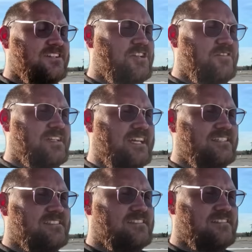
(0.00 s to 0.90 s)

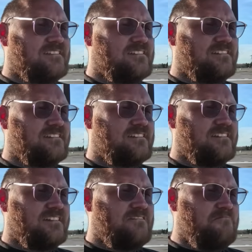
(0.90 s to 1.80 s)
2/10
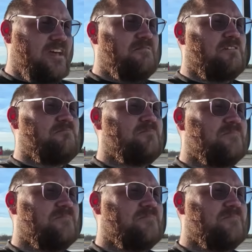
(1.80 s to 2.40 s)
minimum.